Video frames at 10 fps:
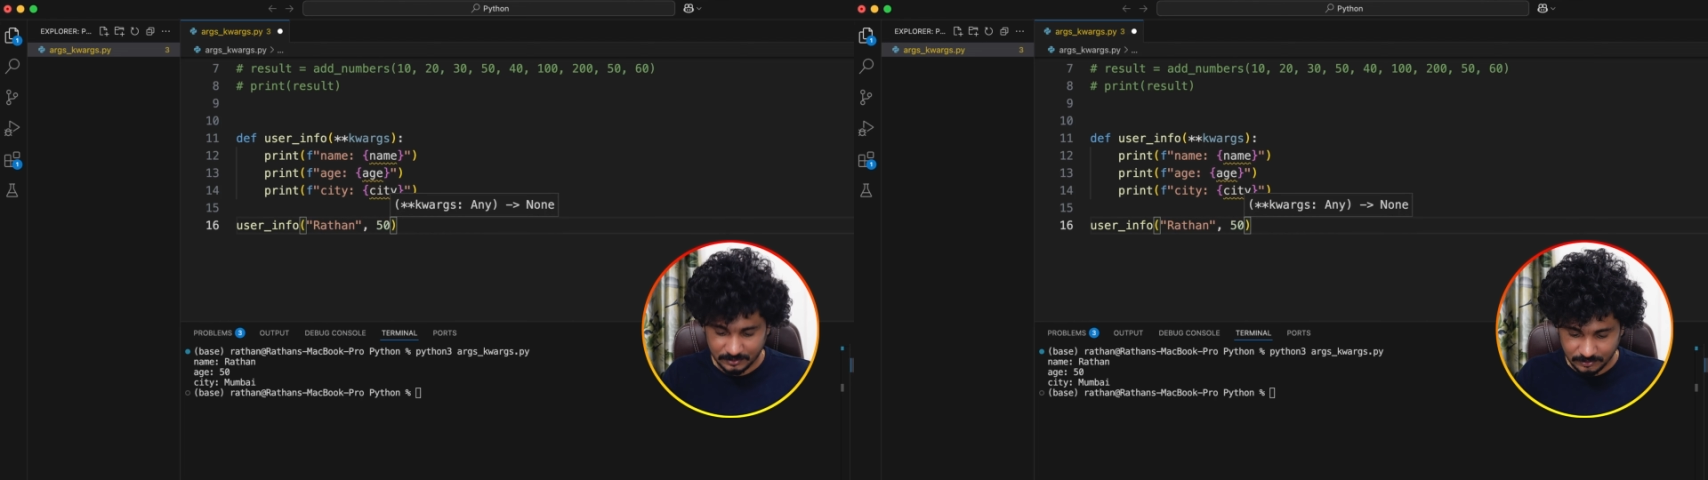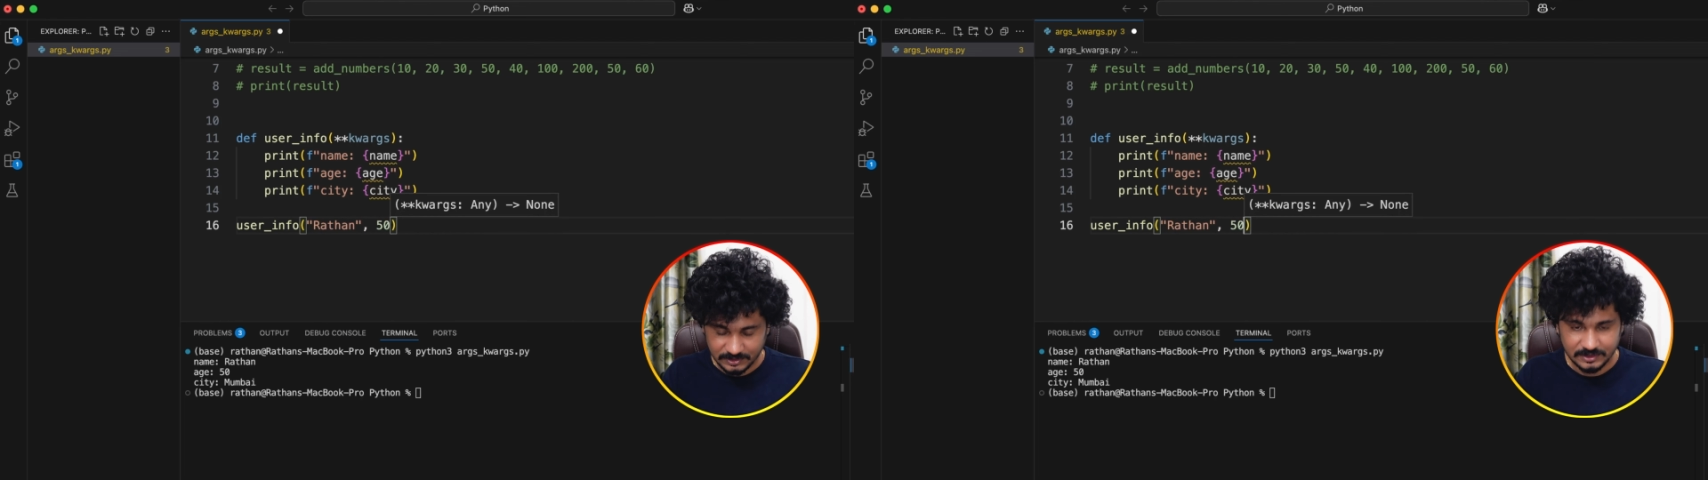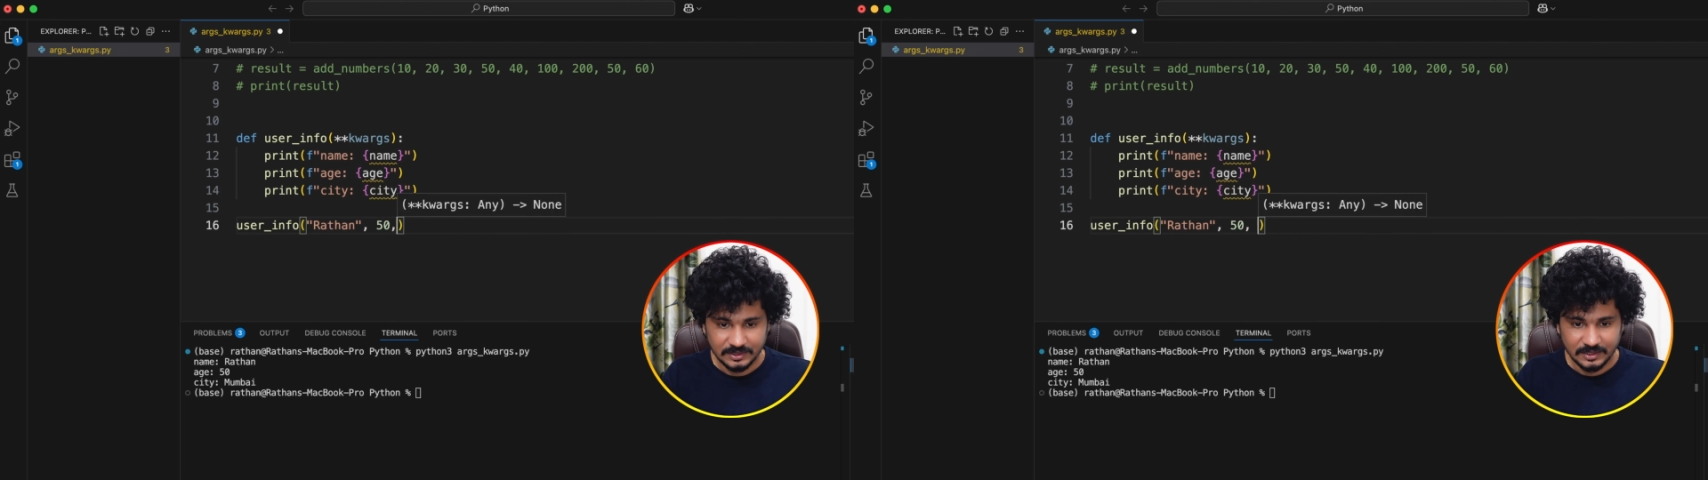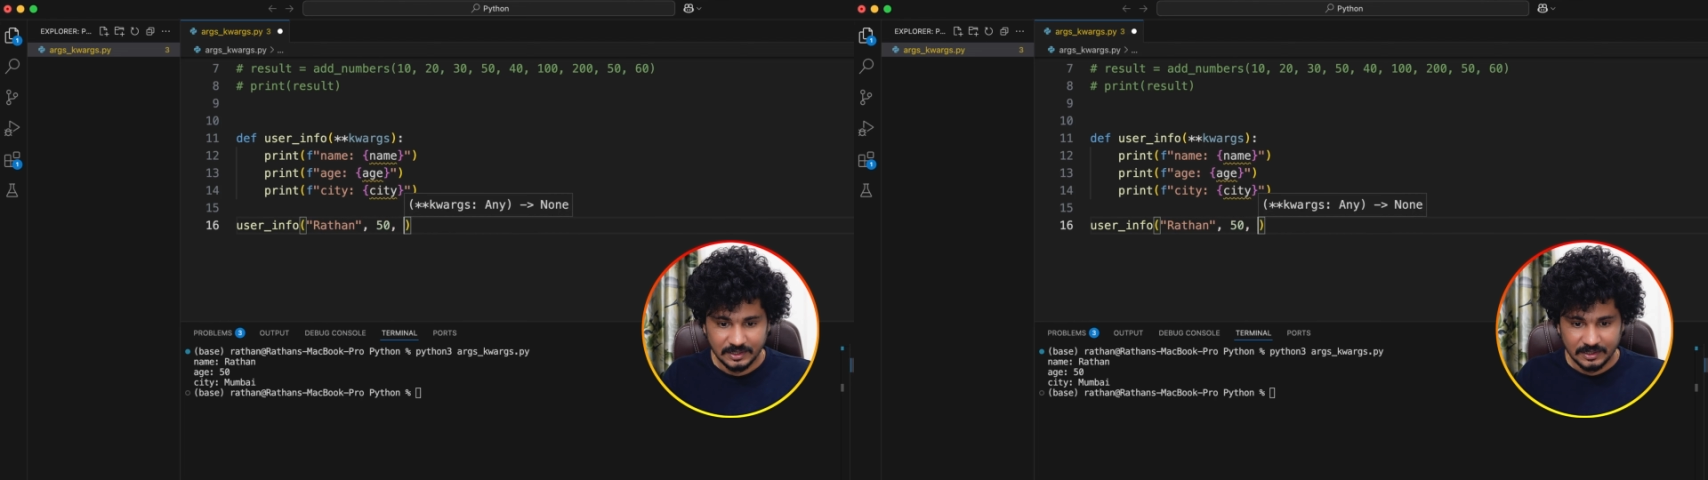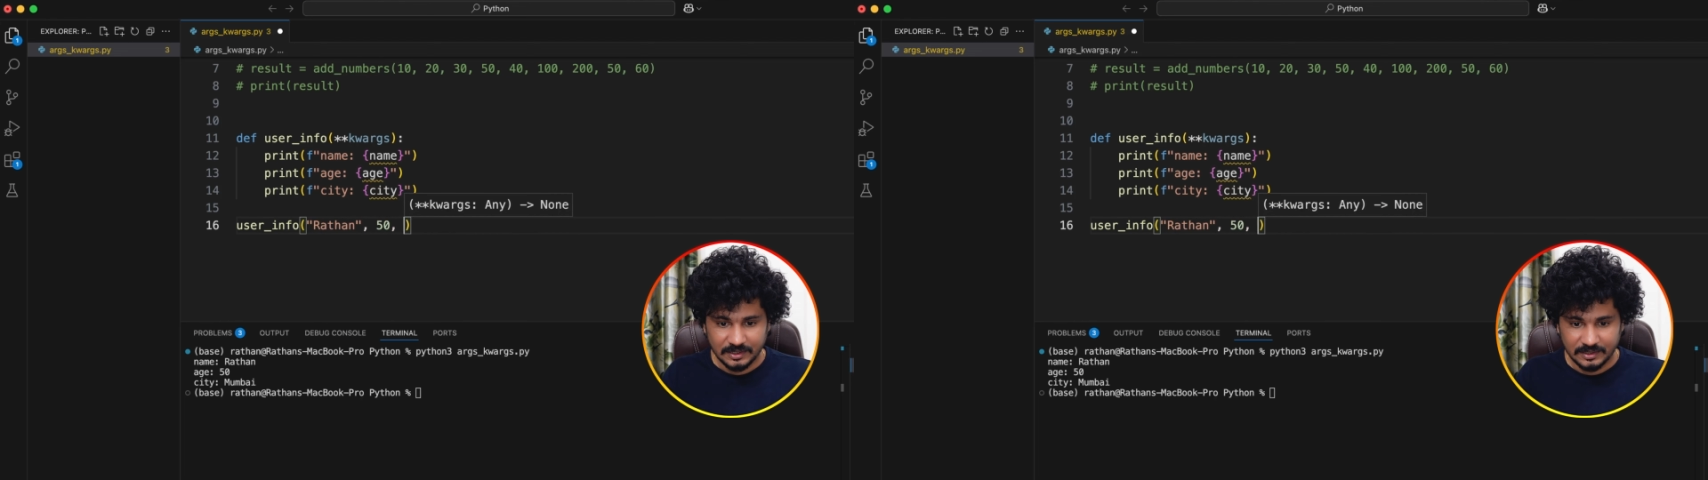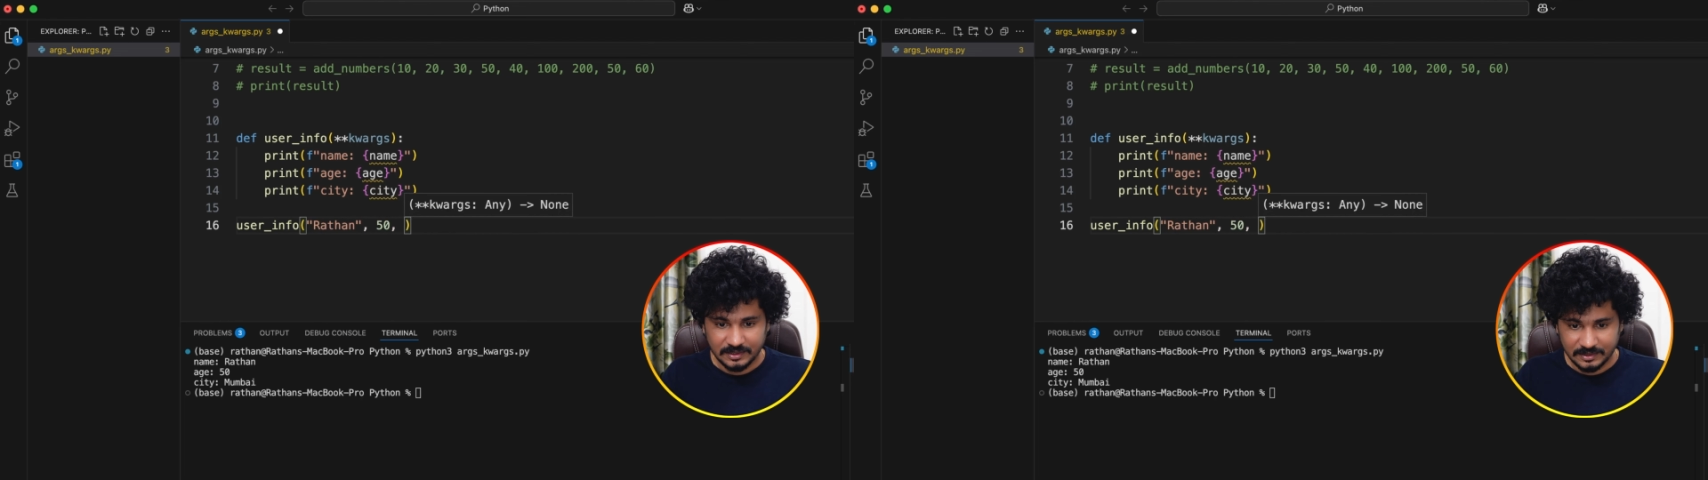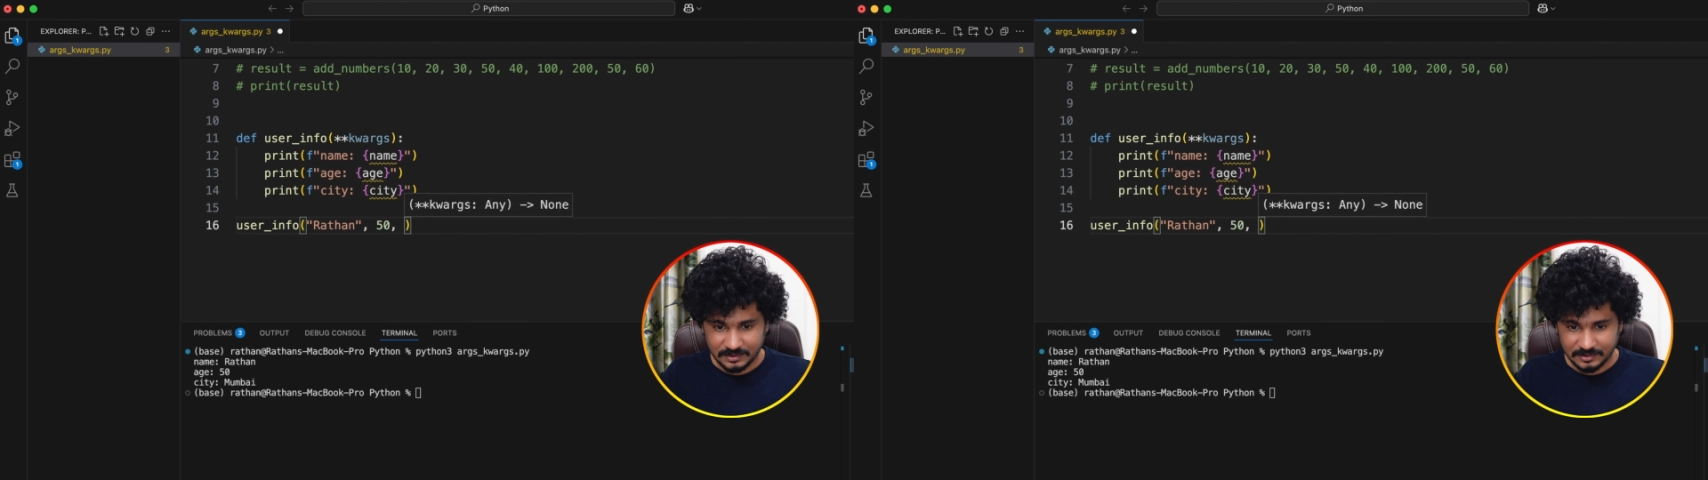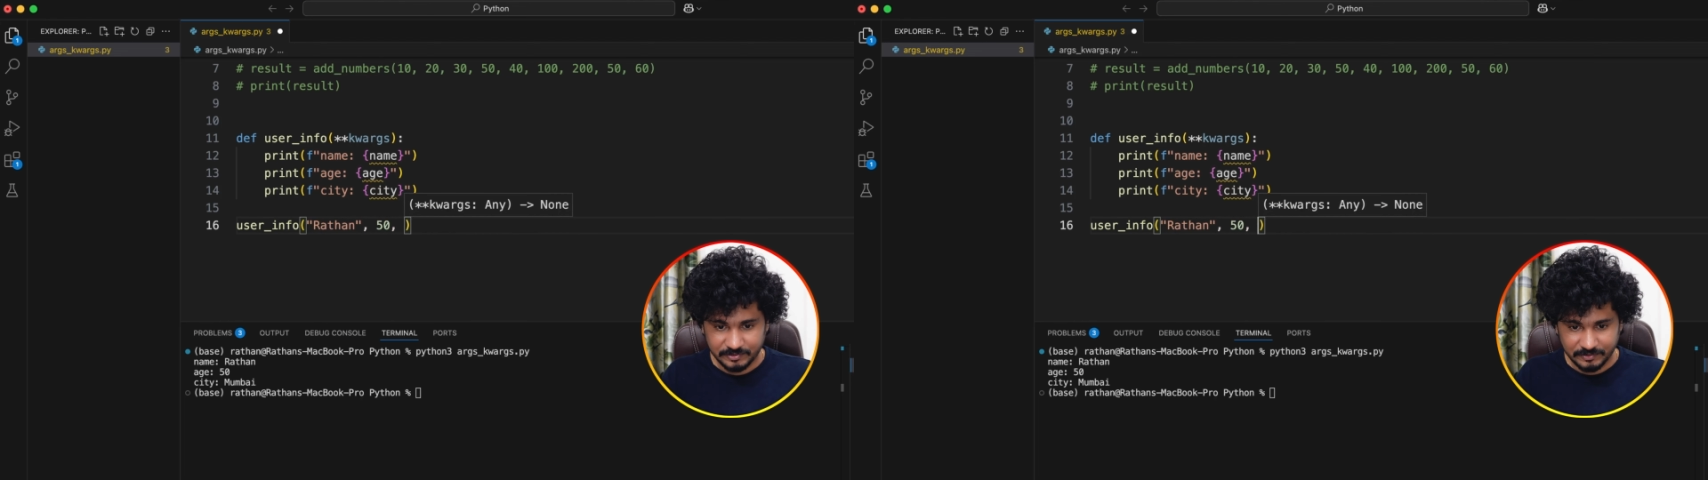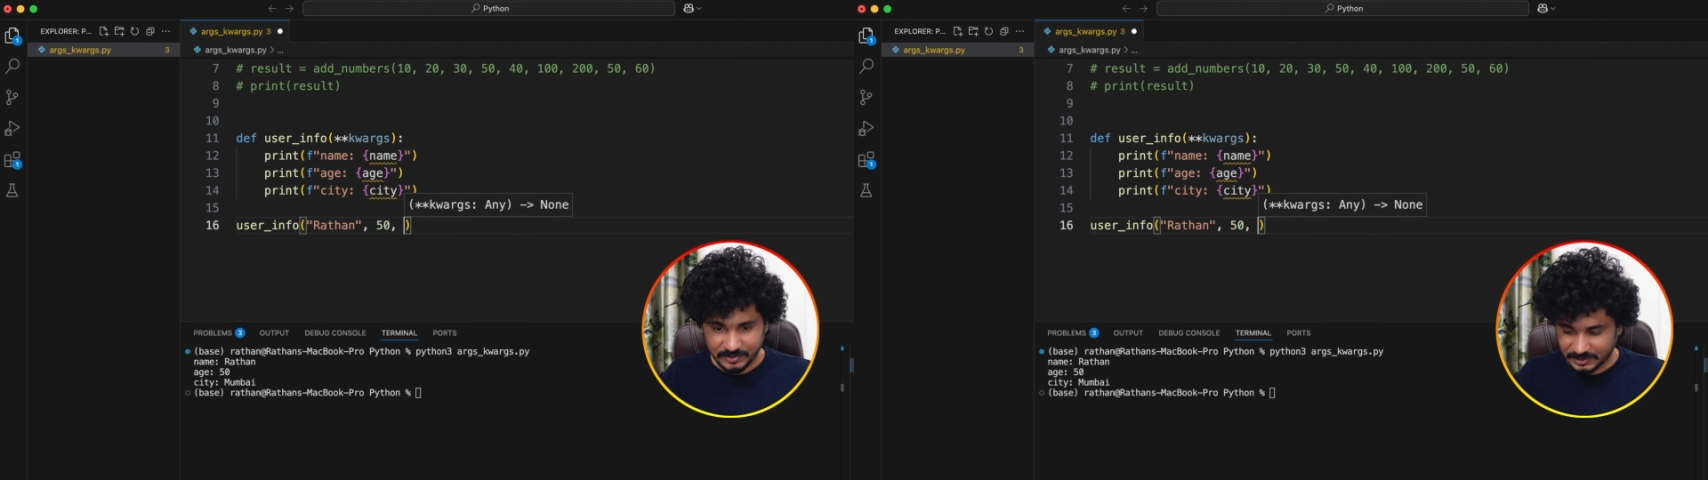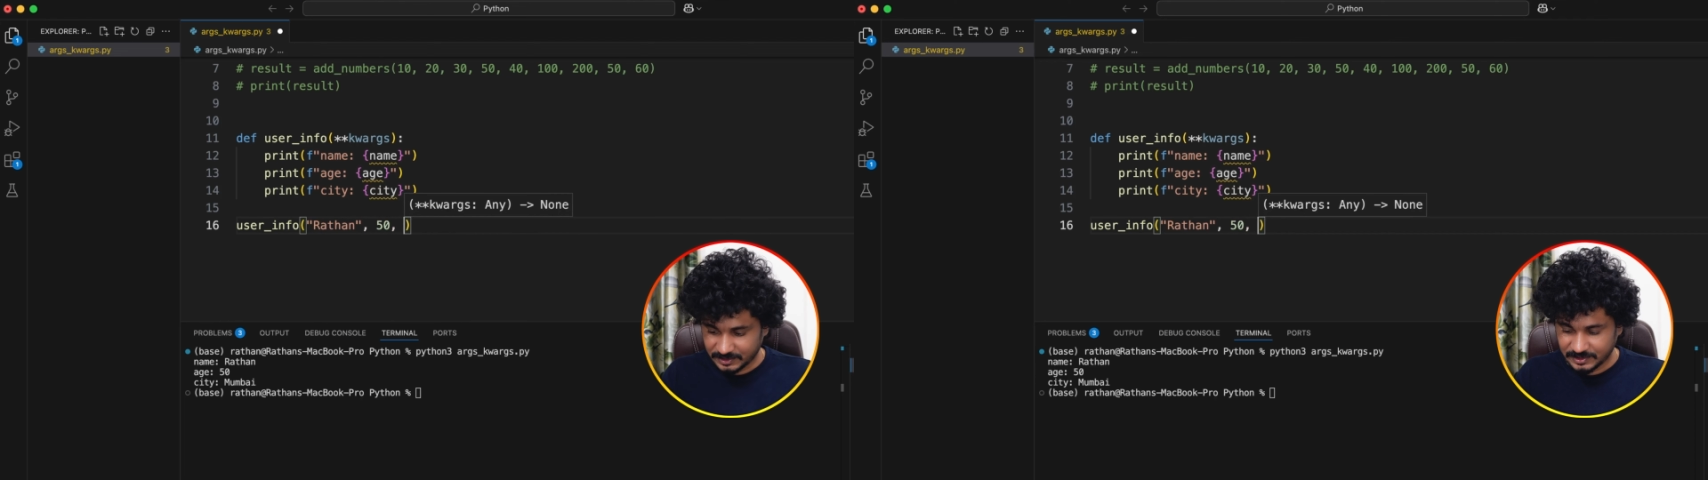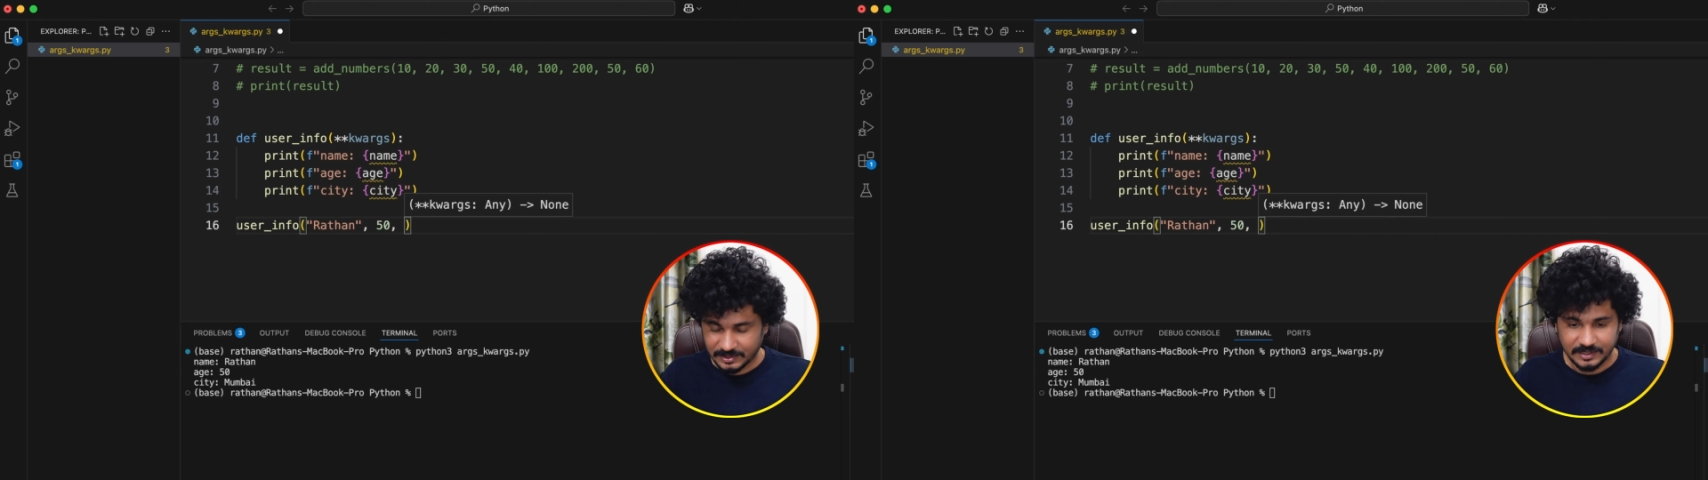old. 50